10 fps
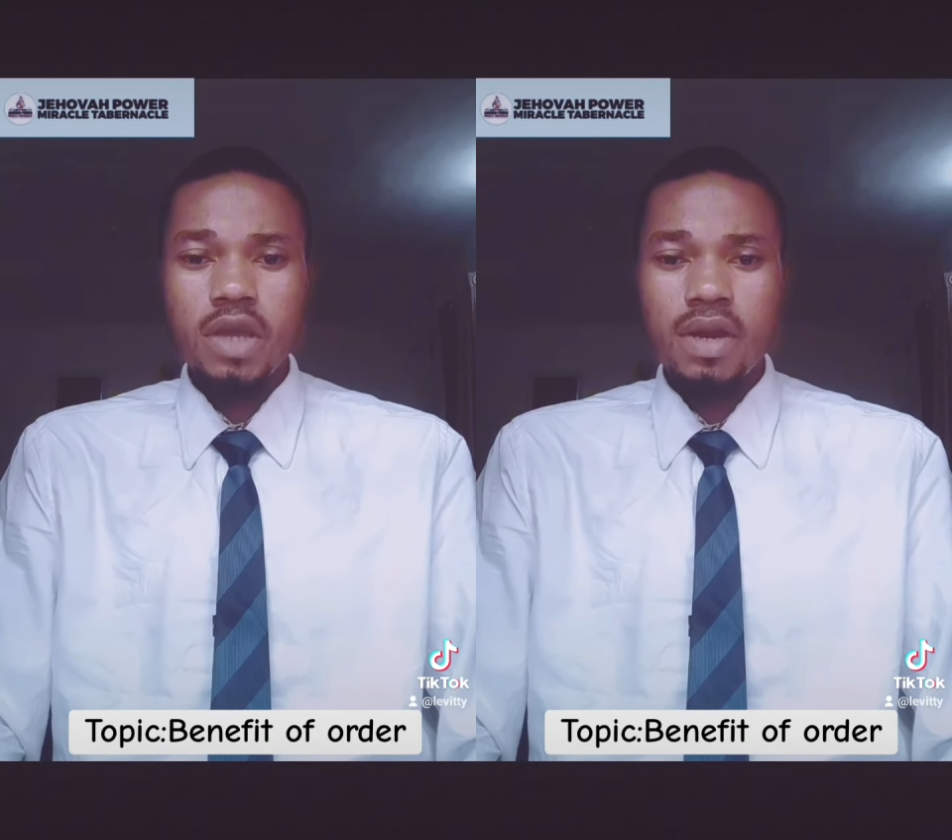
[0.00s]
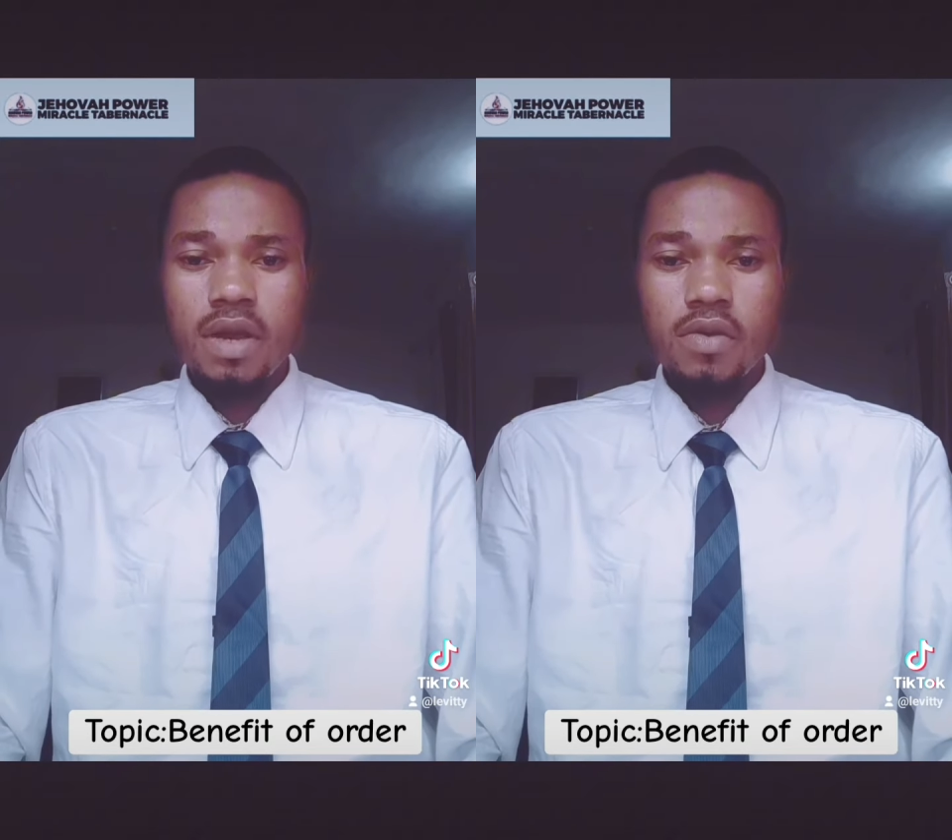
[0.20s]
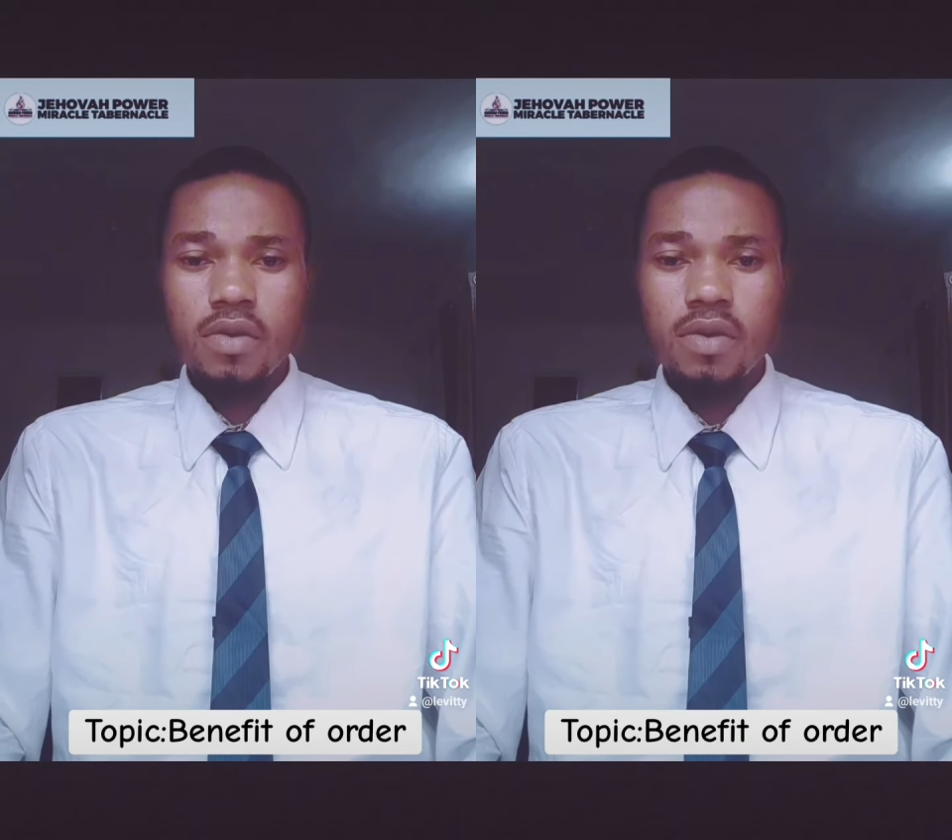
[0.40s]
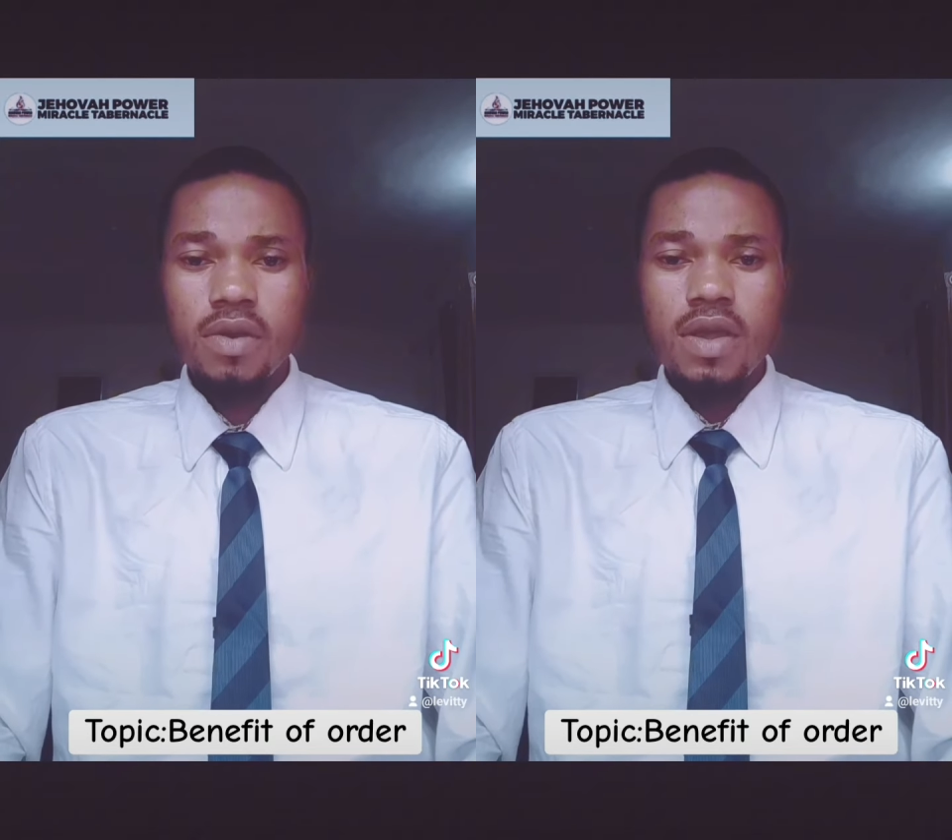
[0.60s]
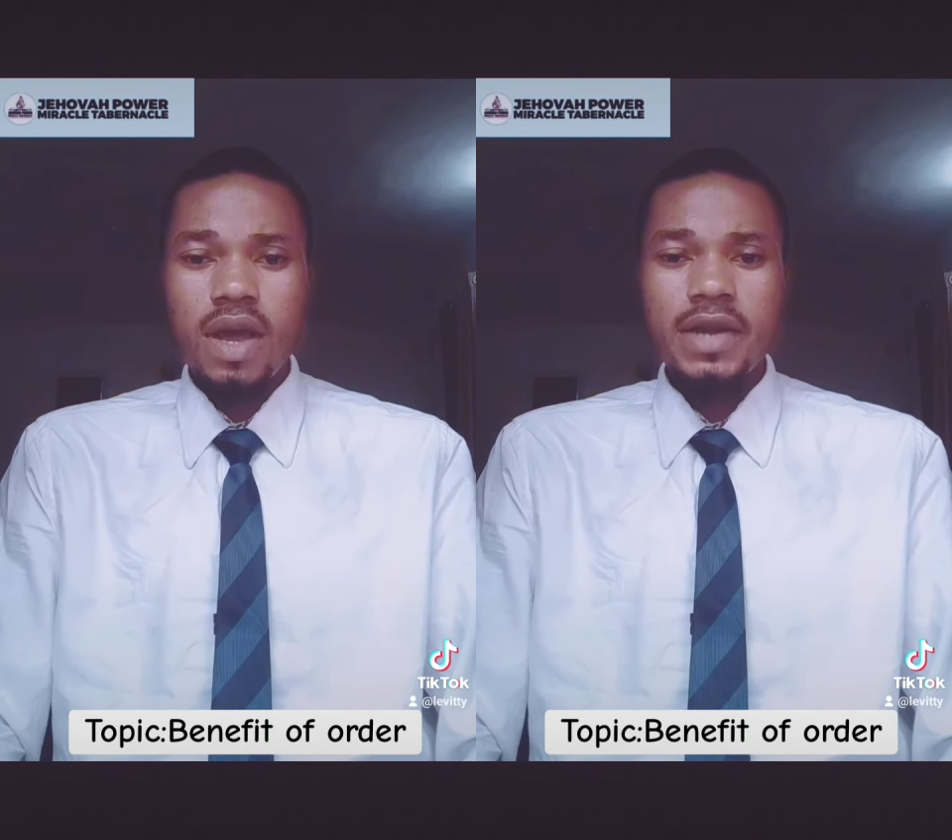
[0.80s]
Tabernacle
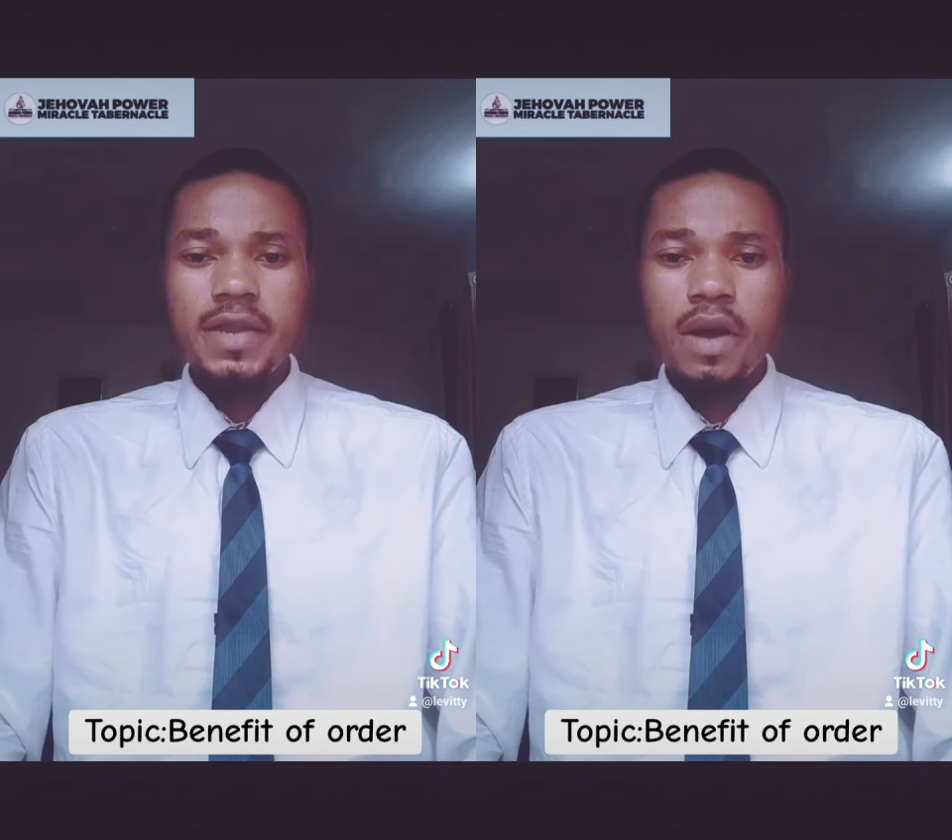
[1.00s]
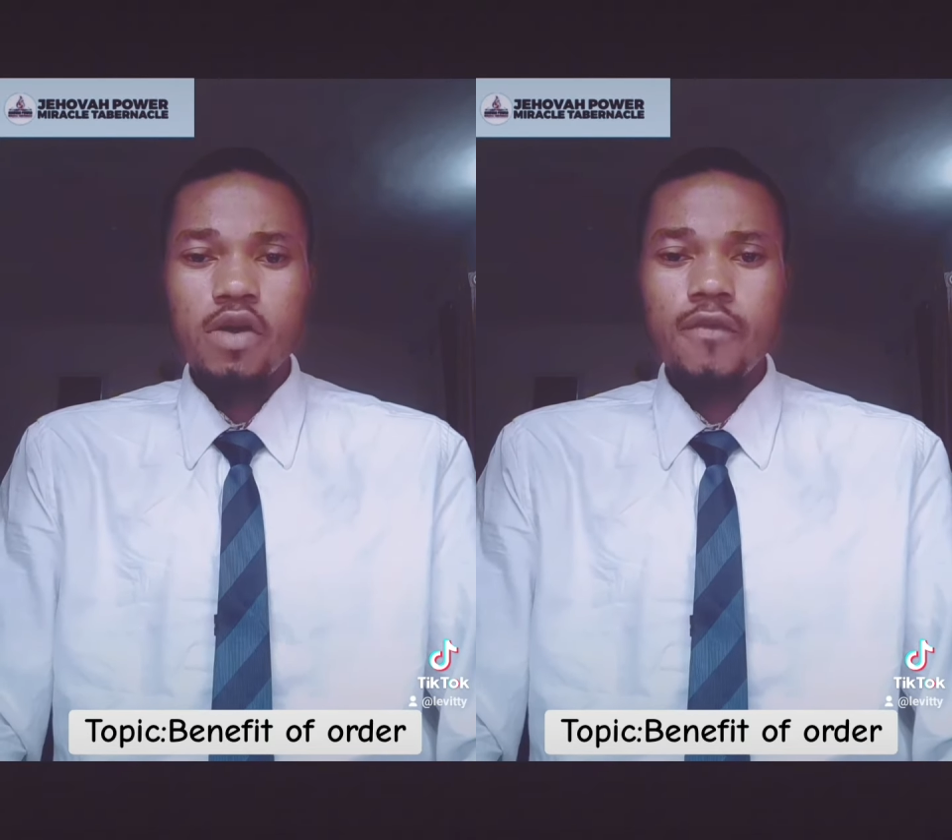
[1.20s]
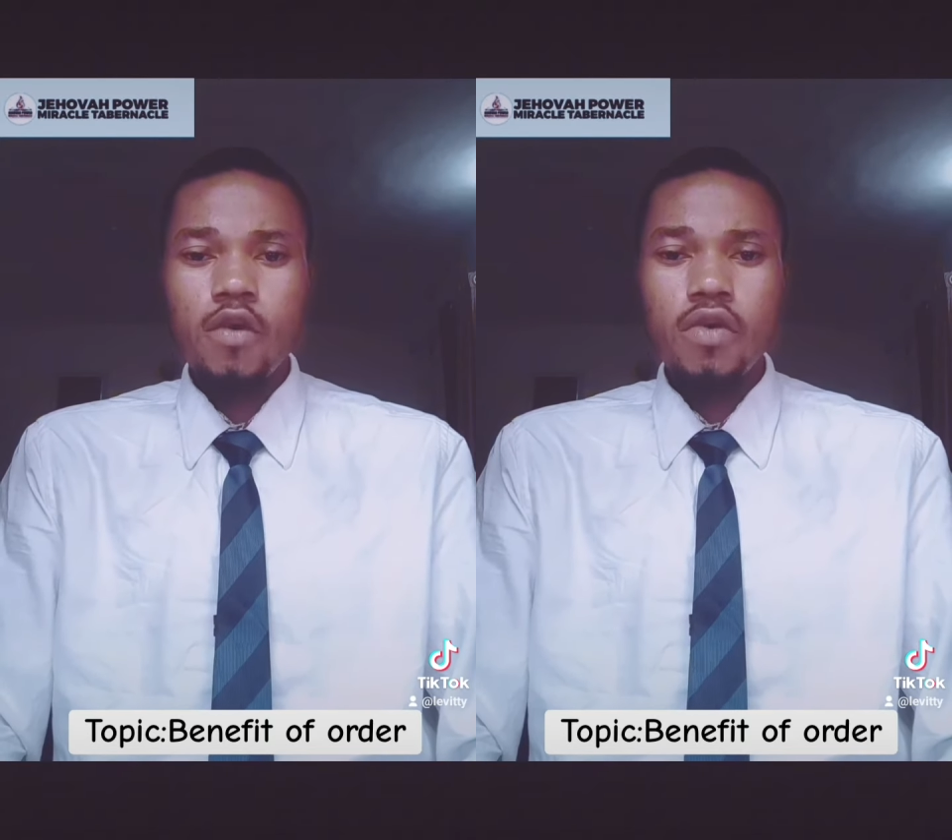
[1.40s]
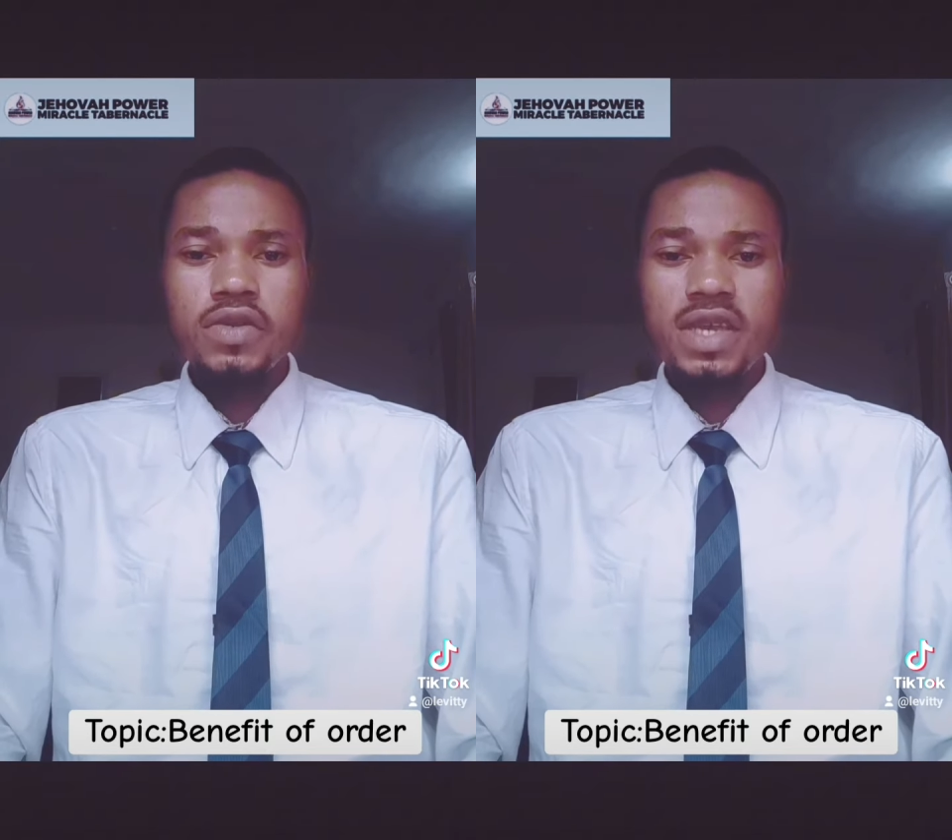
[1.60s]
at the back of Old